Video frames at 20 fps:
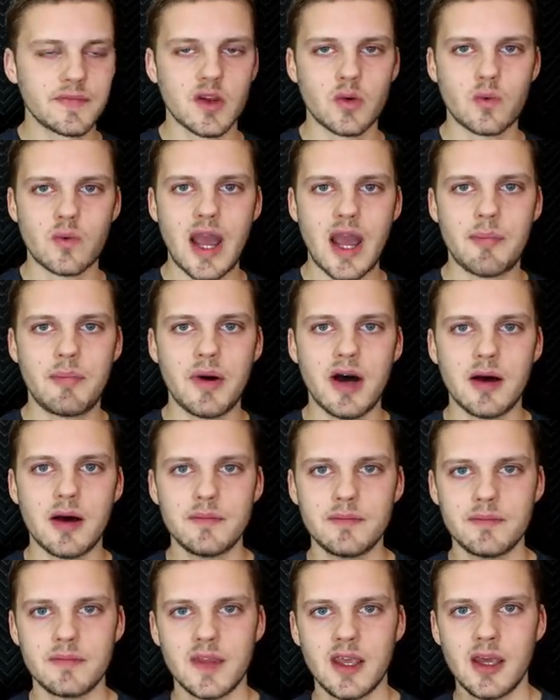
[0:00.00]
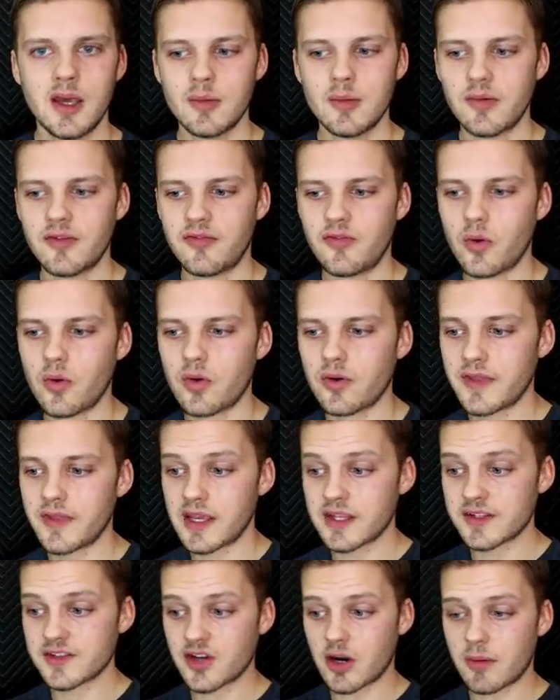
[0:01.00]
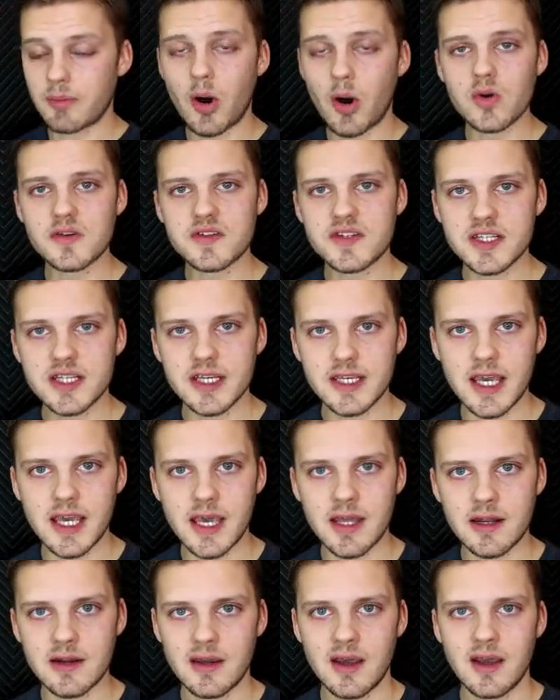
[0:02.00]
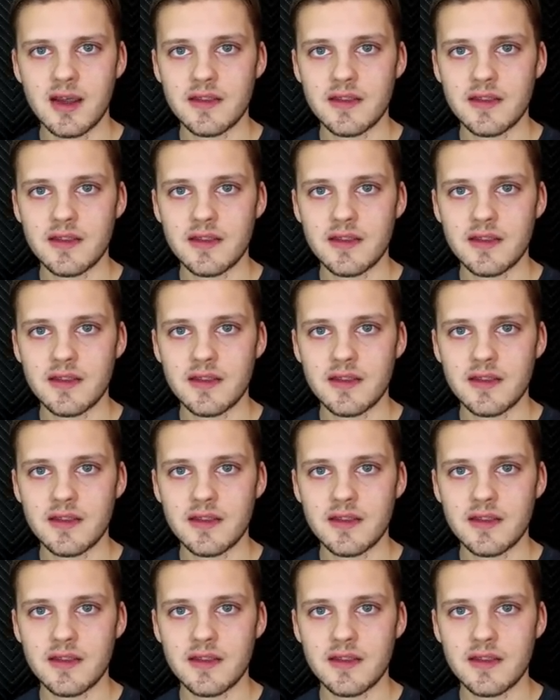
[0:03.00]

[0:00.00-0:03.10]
wrap up before they can start posting again,